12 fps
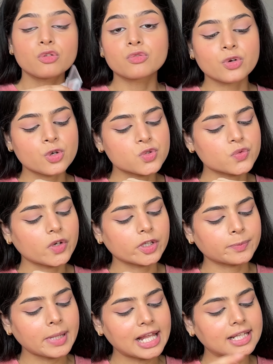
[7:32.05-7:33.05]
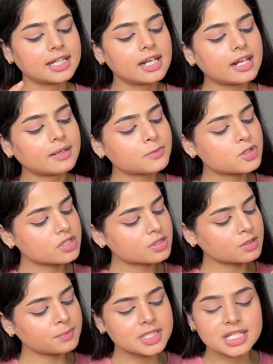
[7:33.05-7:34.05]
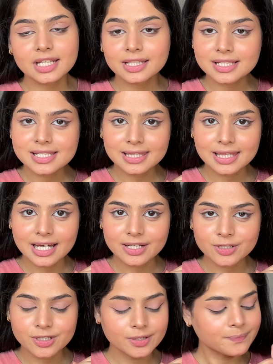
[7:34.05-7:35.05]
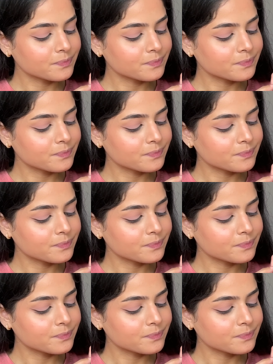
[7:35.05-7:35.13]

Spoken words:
rose water palette. And I'm just going to be taking this lighter,